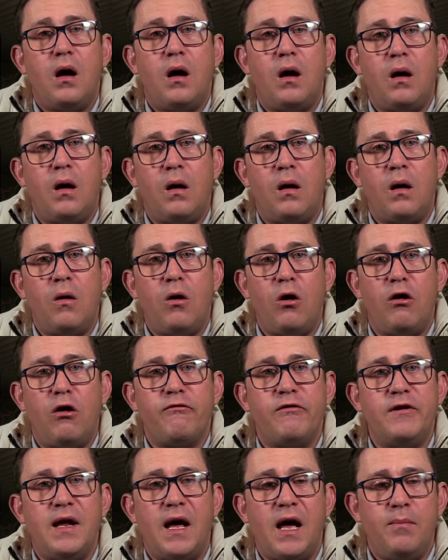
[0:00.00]
are
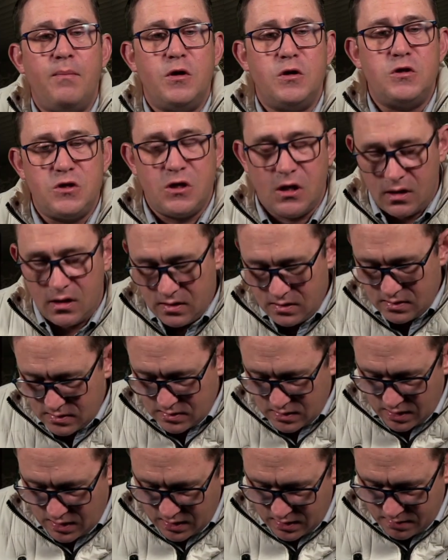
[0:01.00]
of an amateur
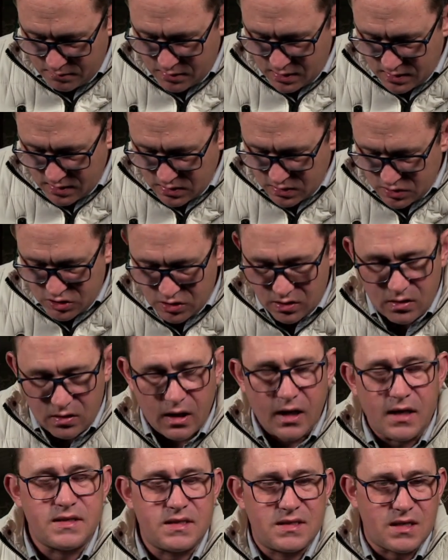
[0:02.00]

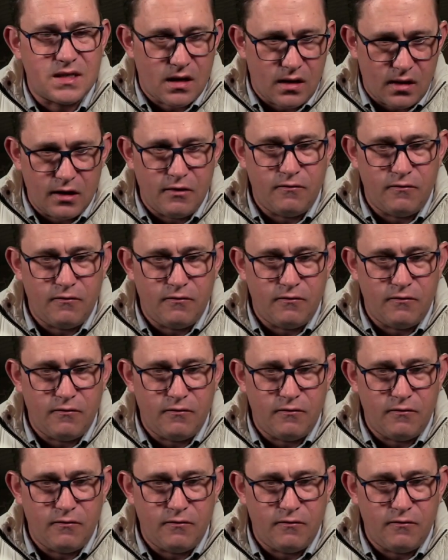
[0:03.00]
genre style,